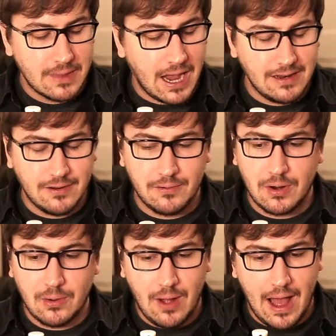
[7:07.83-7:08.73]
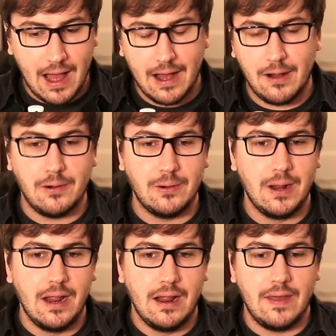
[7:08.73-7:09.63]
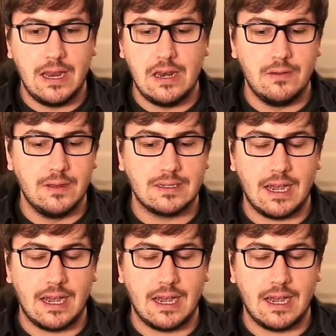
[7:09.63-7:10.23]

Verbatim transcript: I don't know how they do this.